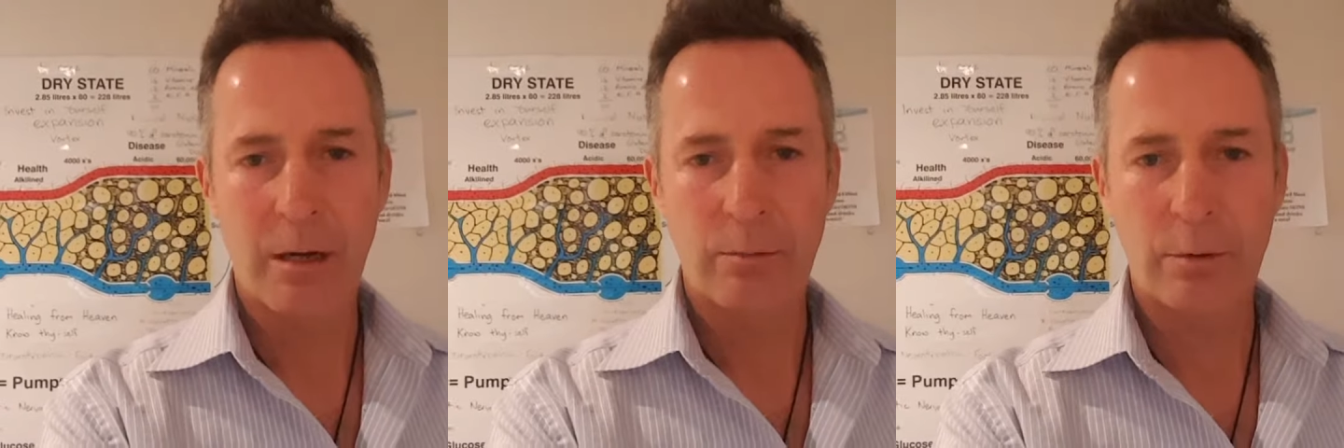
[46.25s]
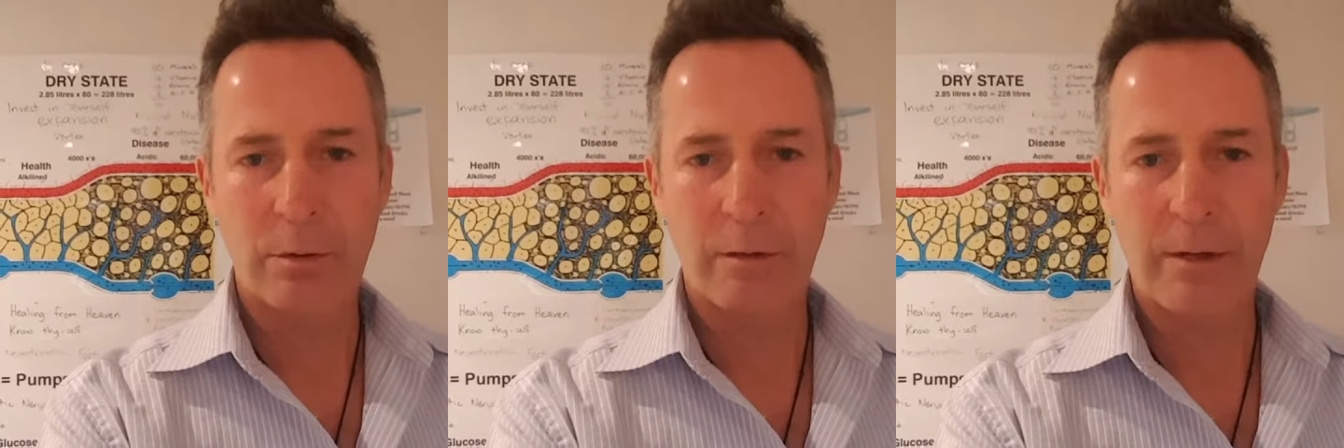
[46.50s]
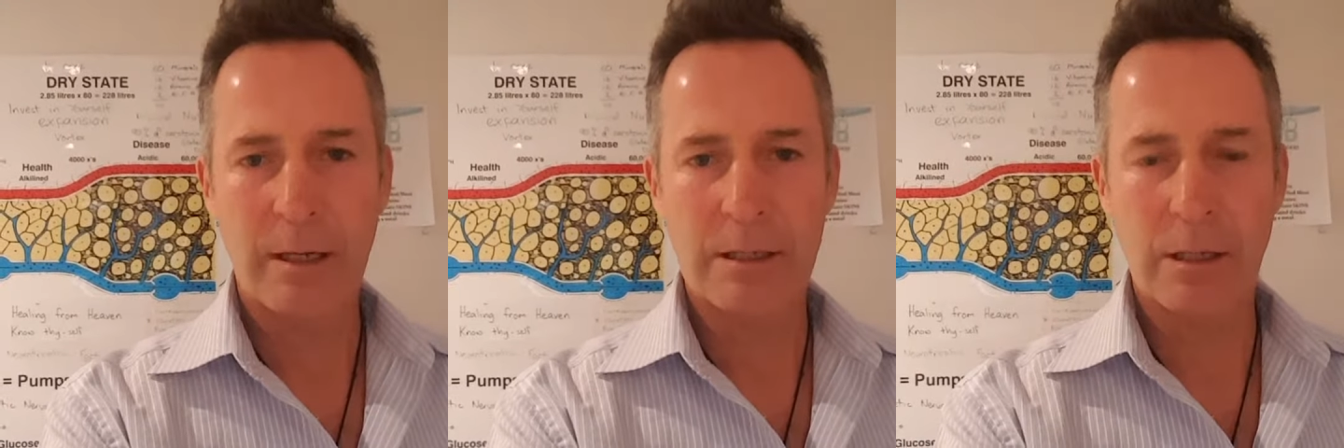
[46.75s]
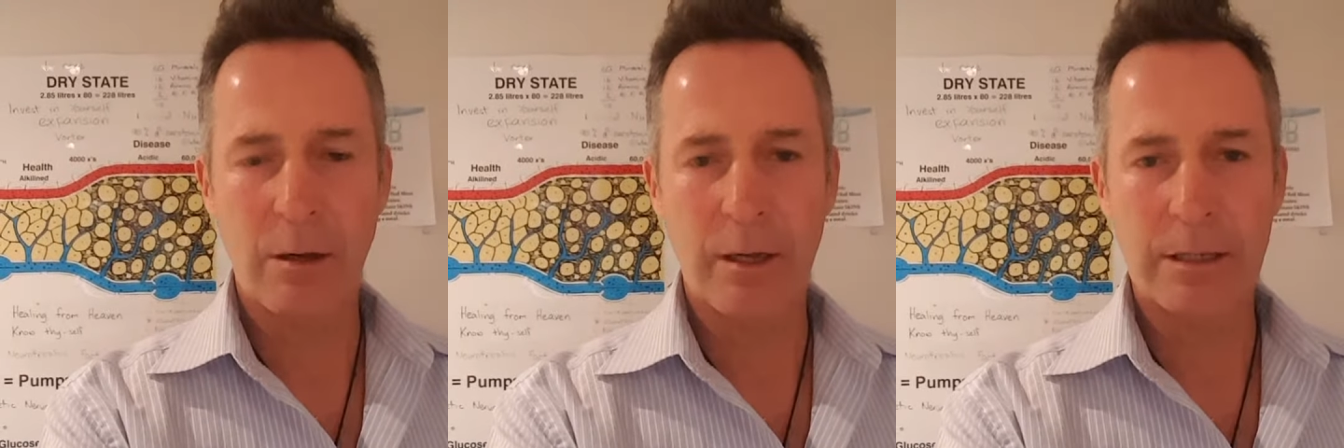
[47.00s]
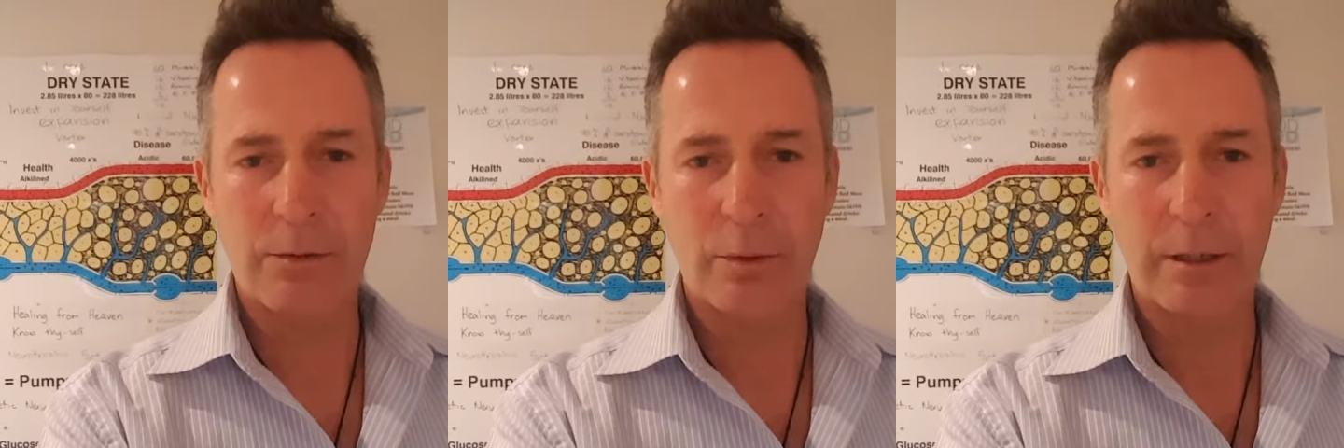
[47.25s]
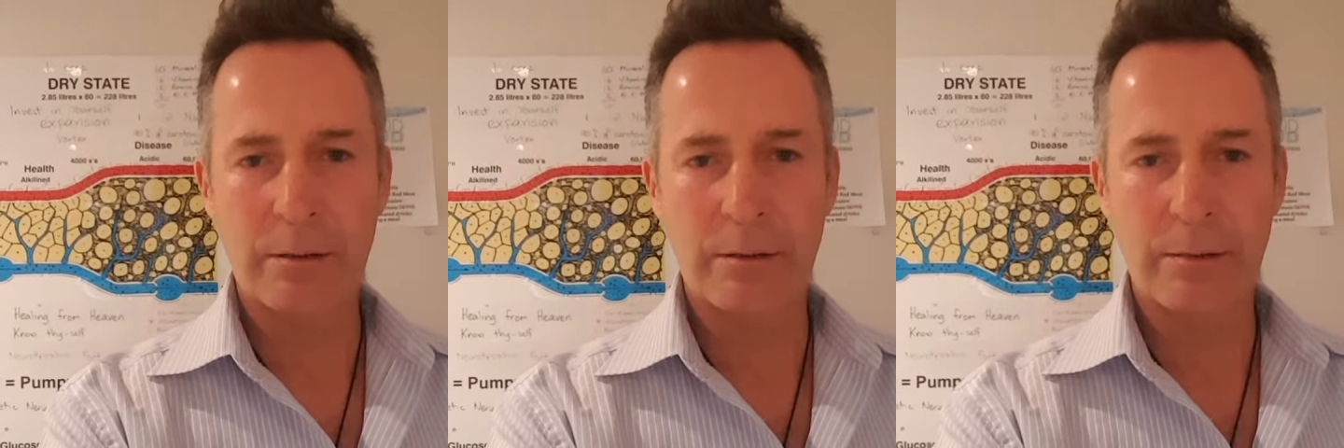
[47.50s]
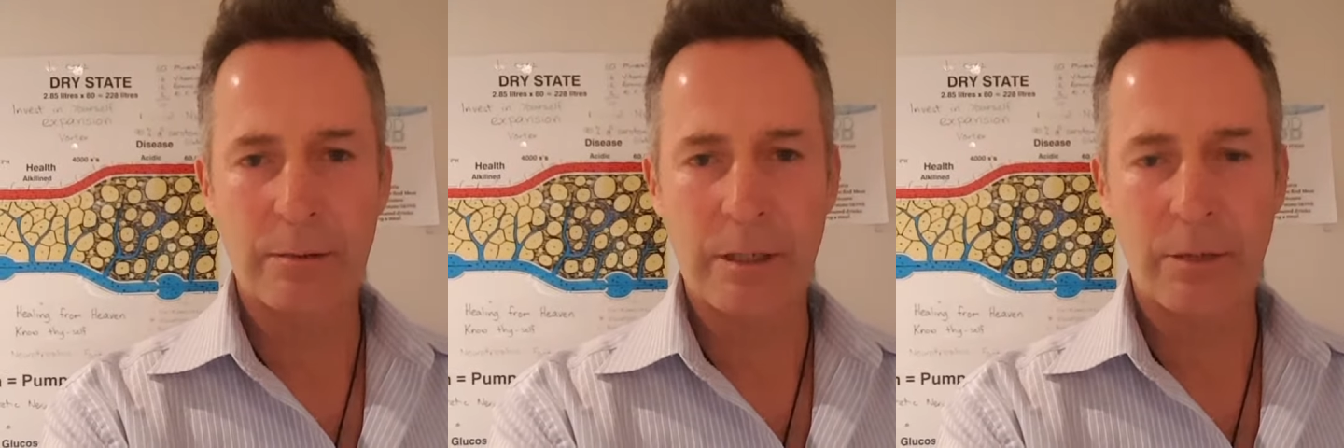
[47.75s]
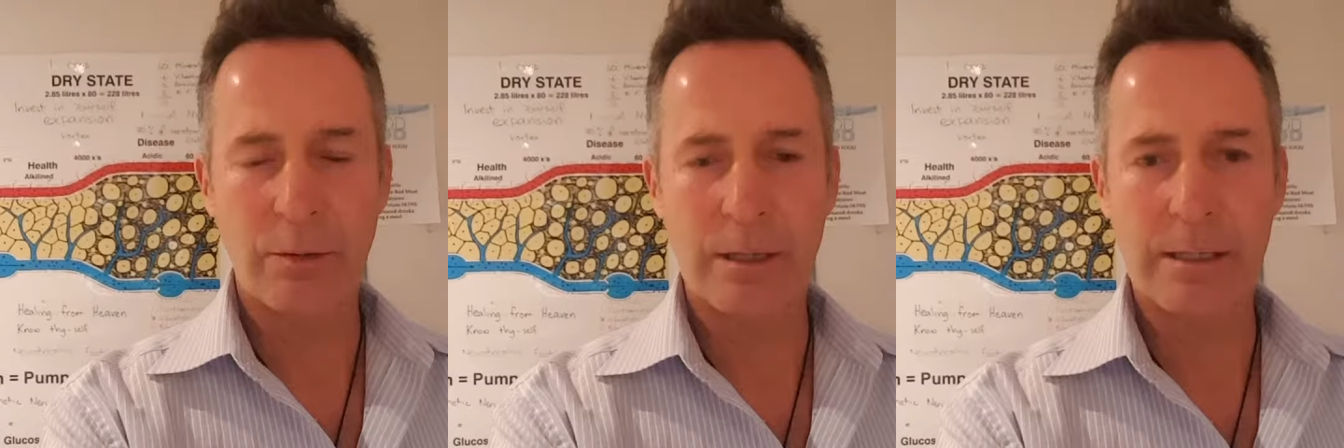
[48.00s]
remove those lines, wrinkles,
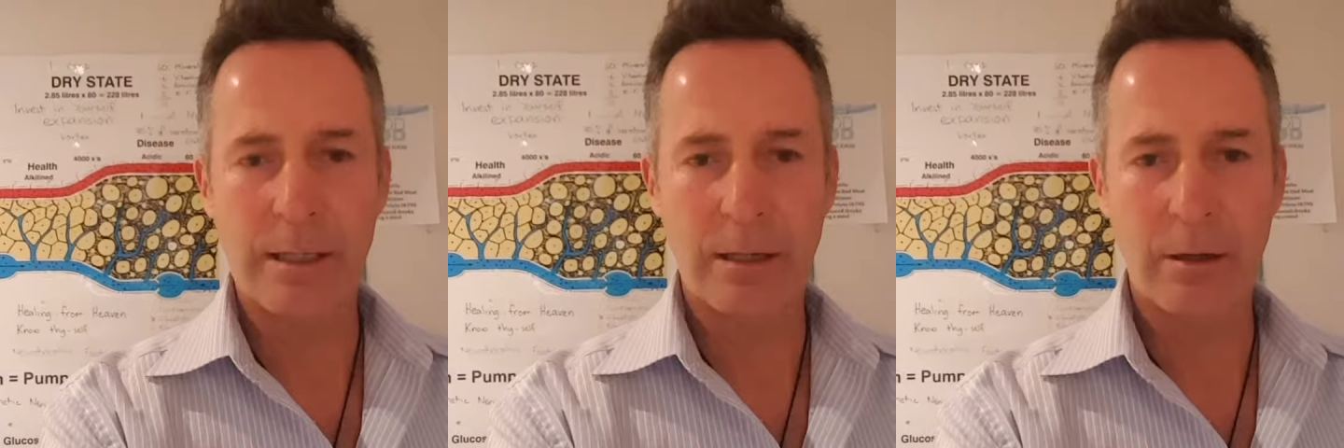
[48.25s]
increase the